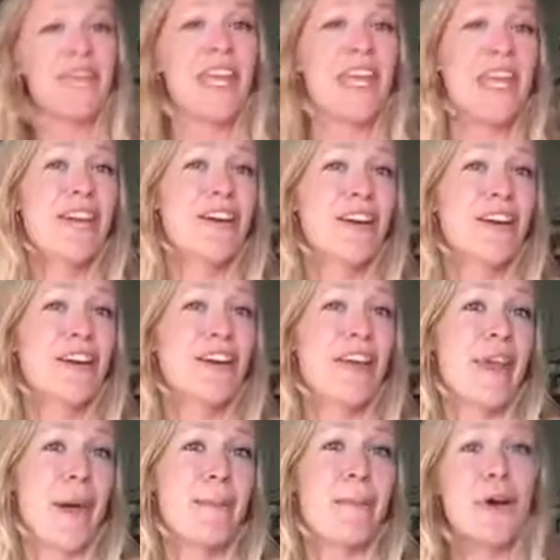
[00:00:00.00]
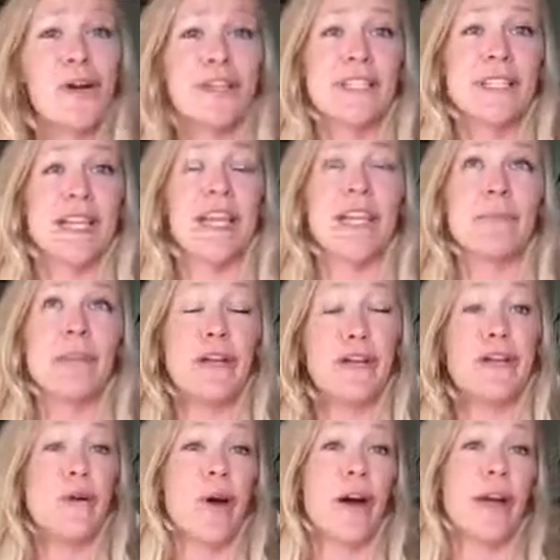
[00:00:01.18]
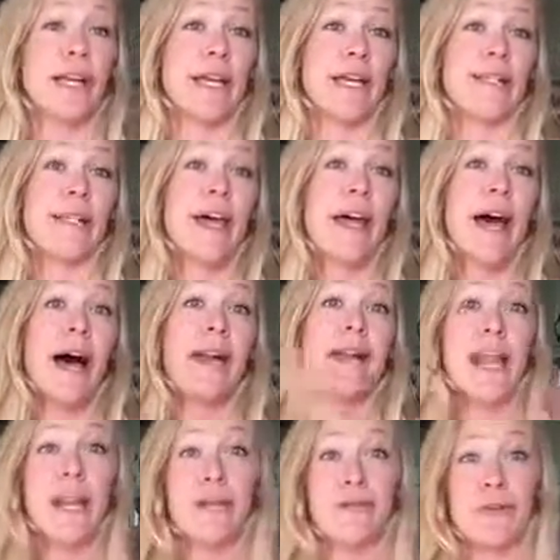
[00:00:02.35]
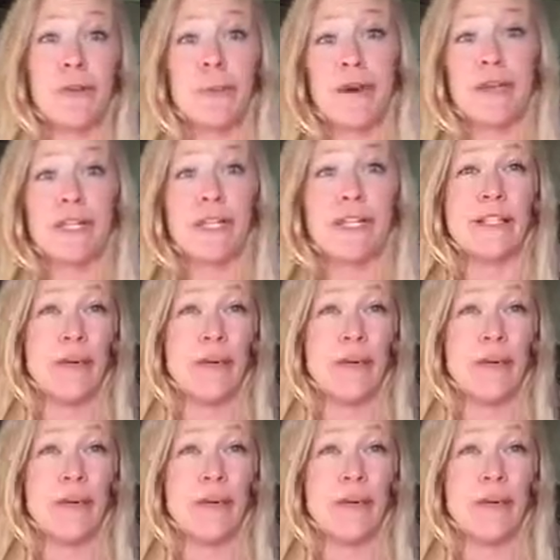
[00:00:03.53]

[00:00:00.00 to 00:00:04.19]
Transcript: he heard that Burgundy, and Pinot Noir is a native from Burgundy.